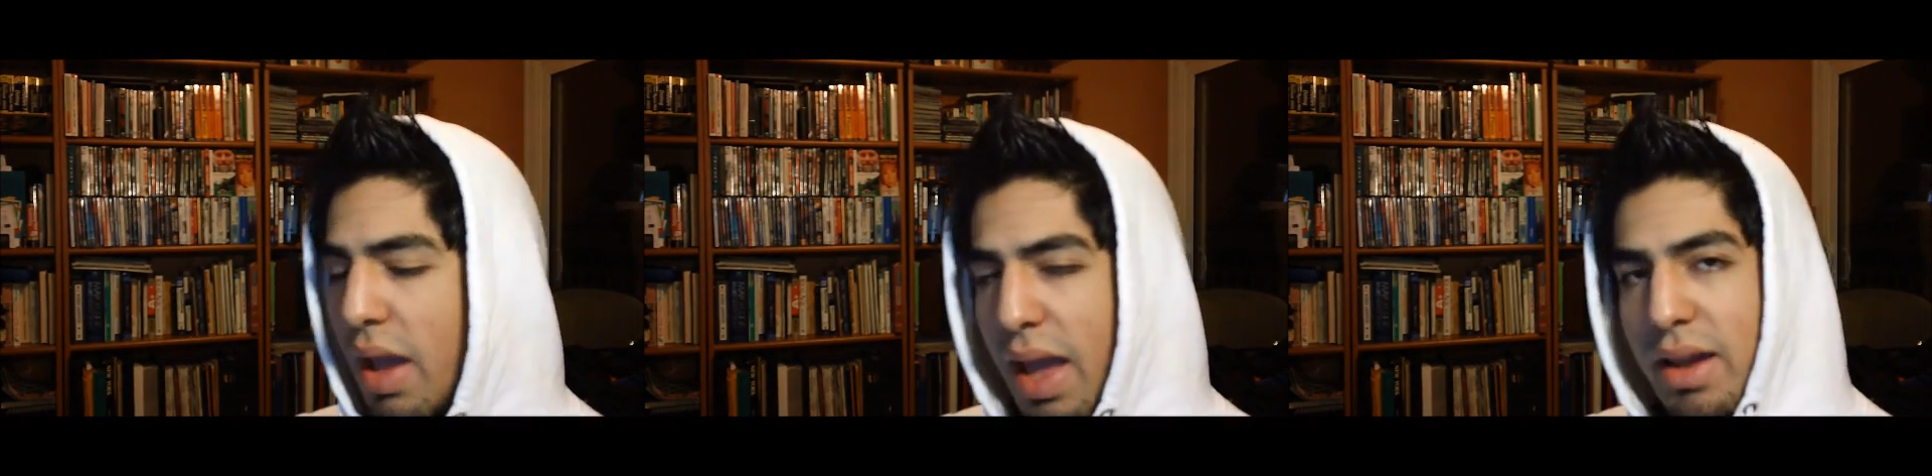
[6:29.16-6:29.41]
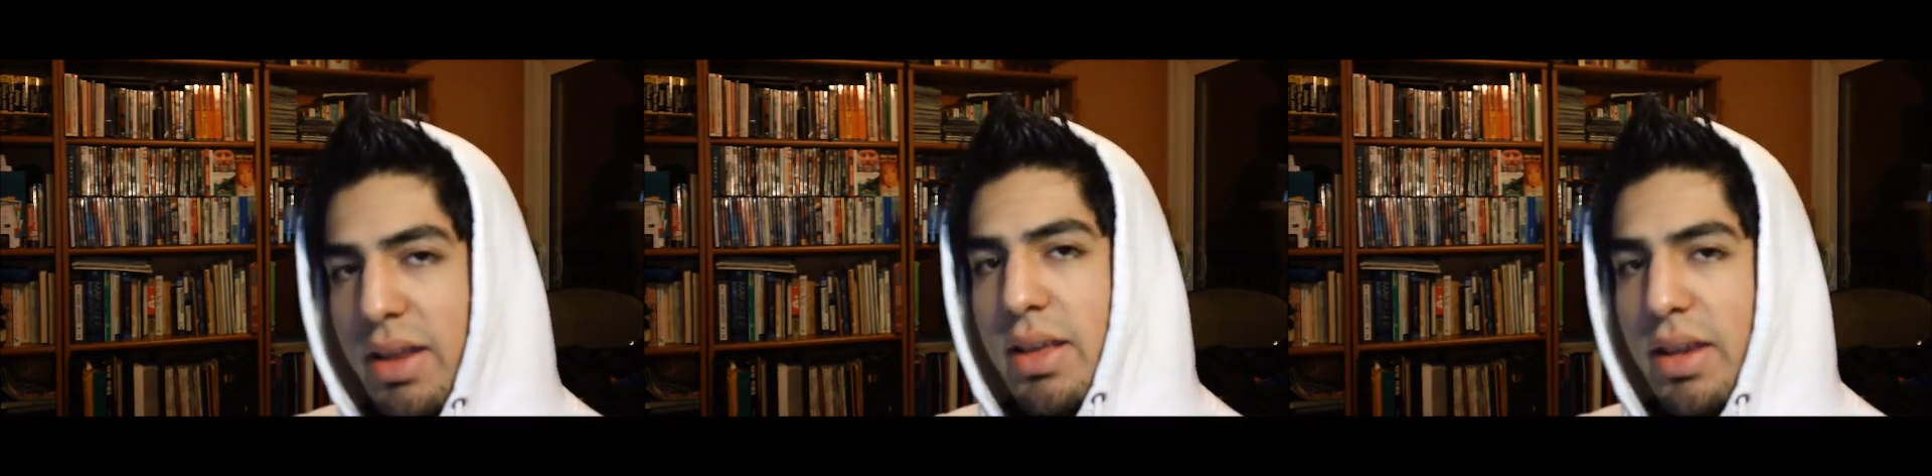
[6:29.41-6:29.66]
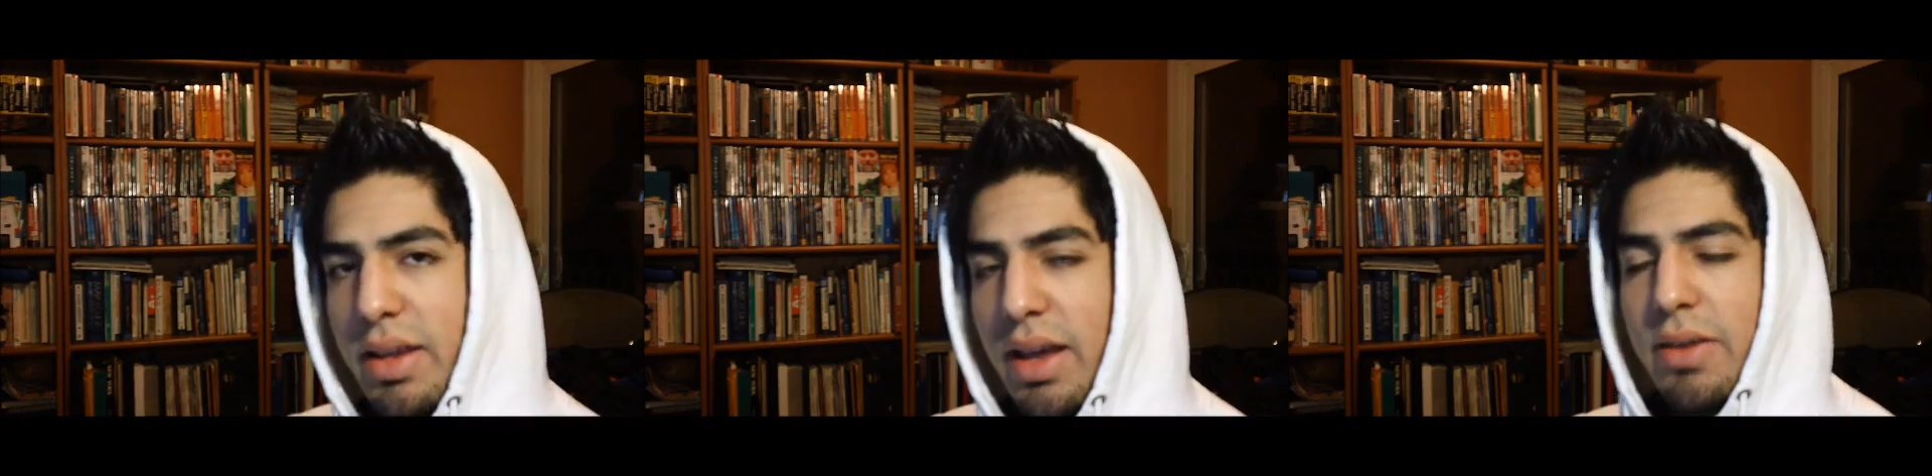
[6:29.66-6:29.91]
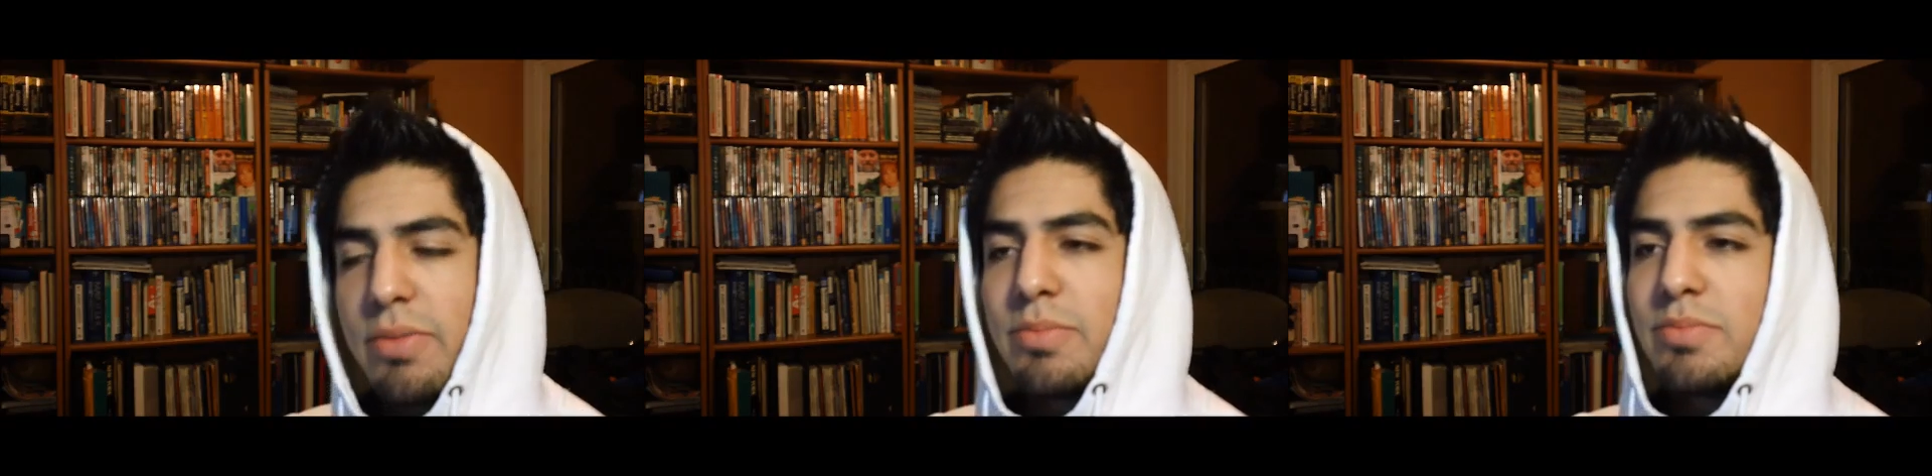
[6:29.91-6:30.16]
Andy,
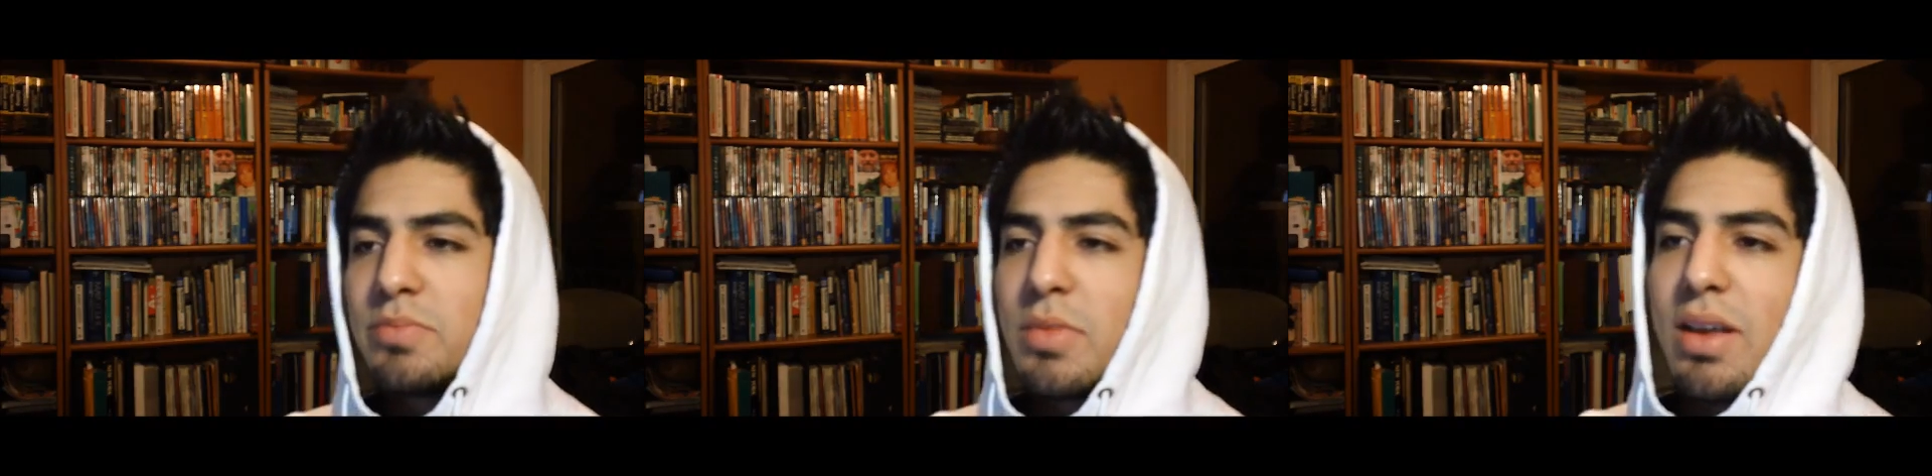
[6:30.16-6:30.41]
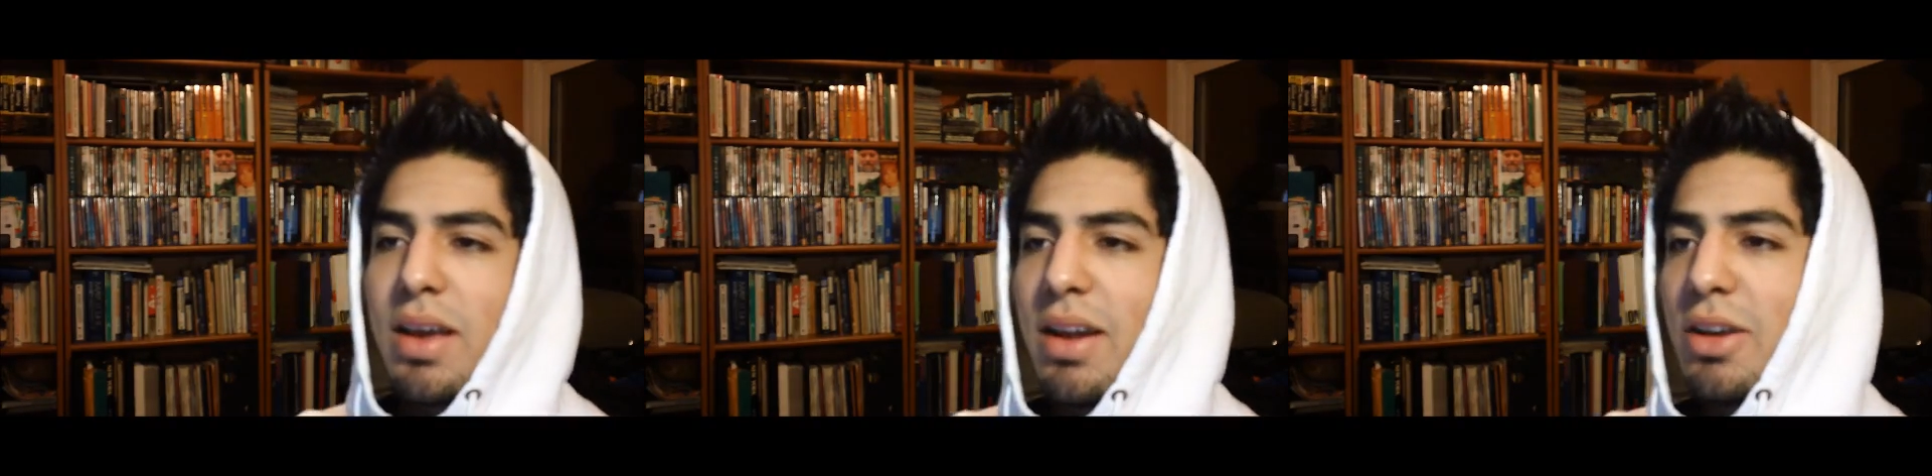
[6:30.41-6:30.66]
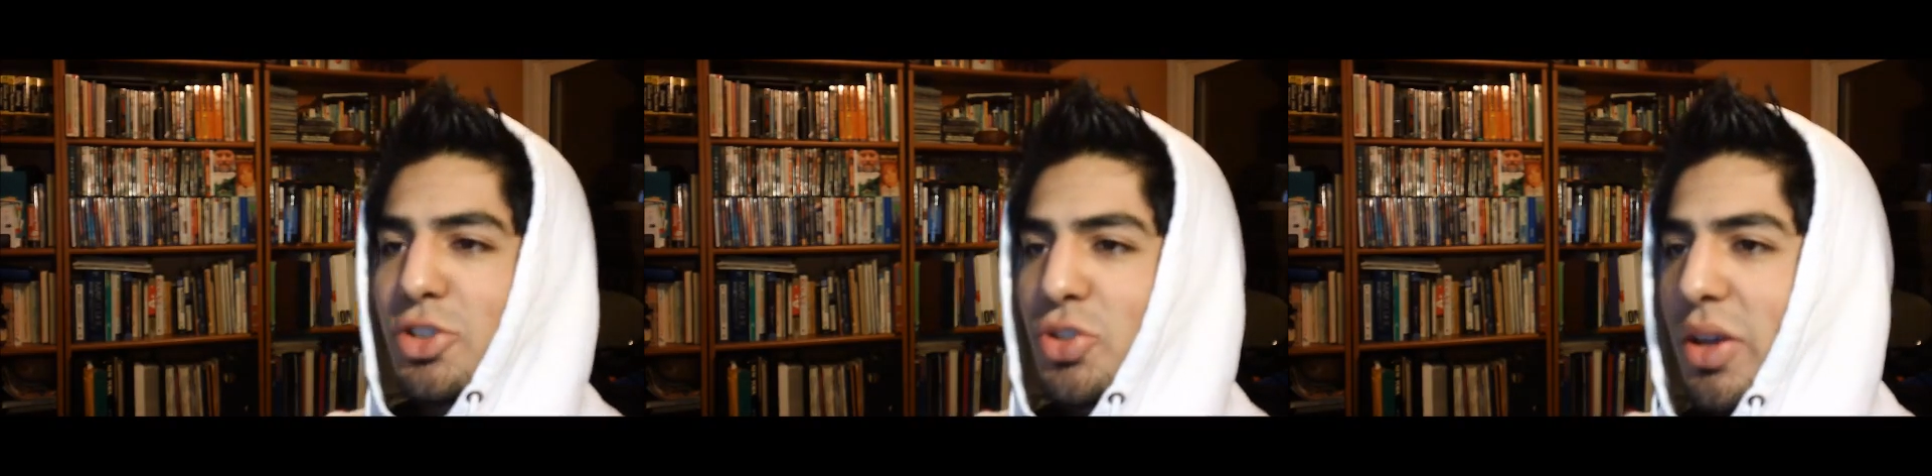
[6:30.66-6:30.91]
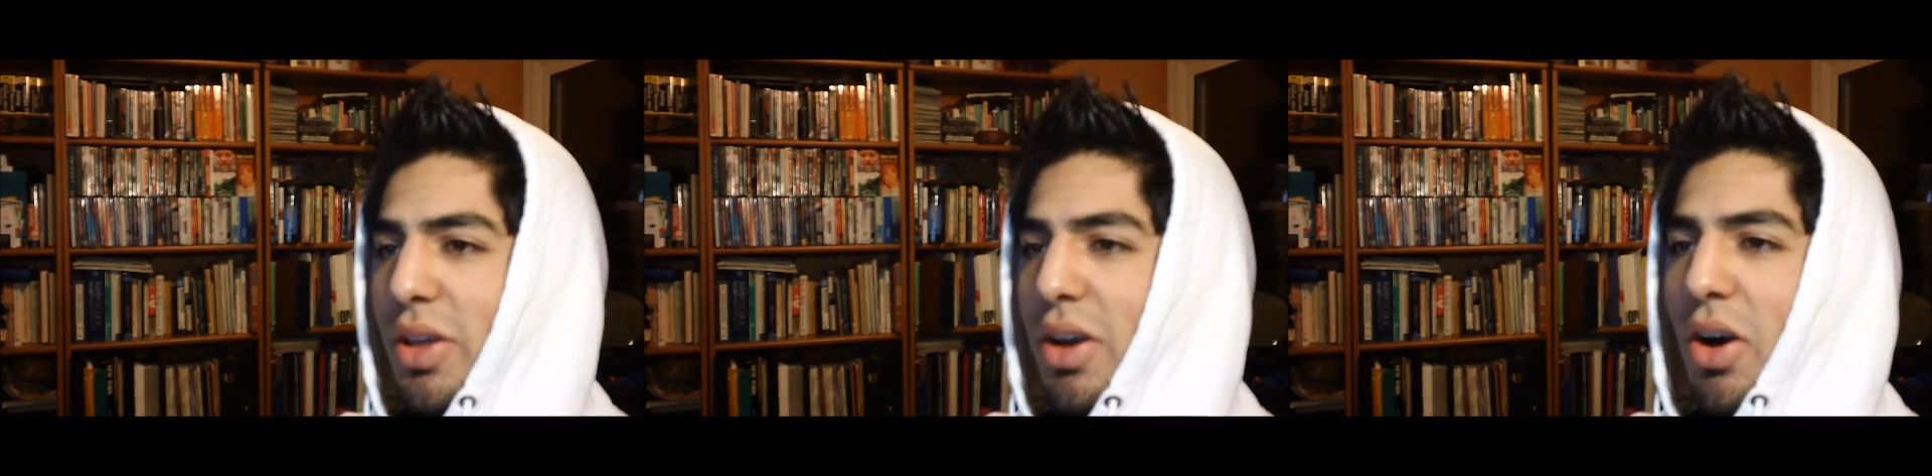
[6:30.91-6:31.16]
again, in
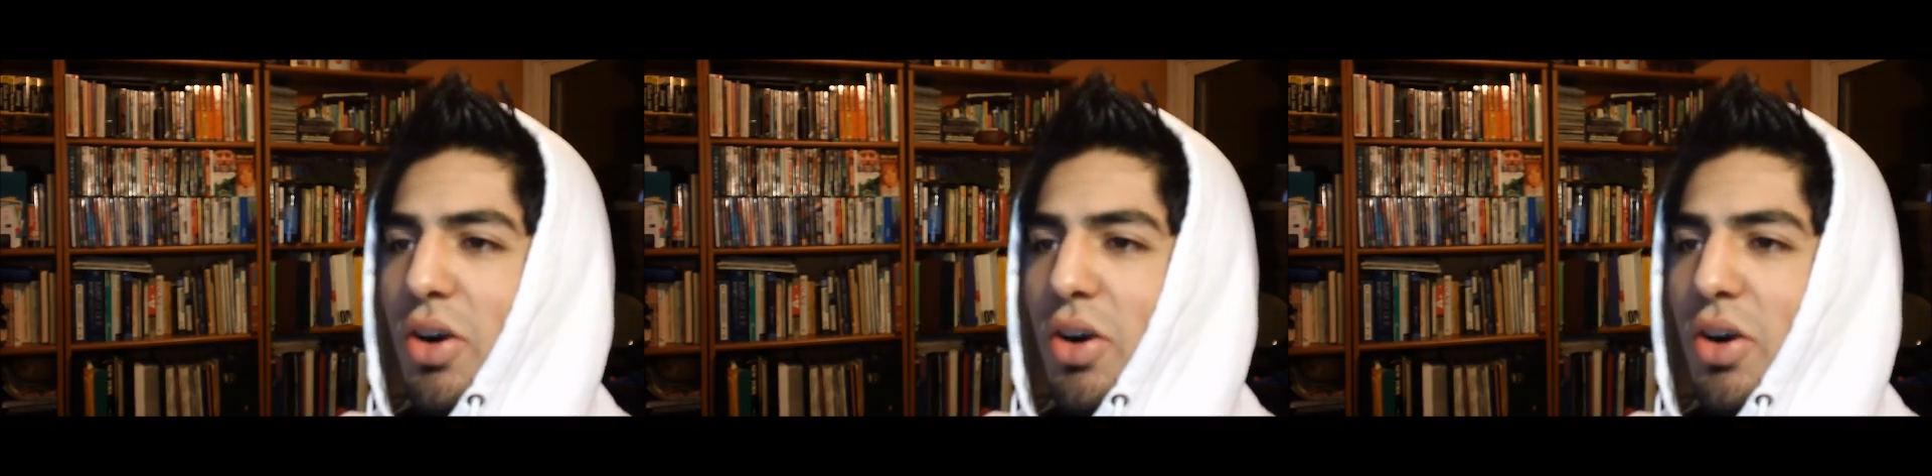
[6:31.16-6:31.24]
Australia,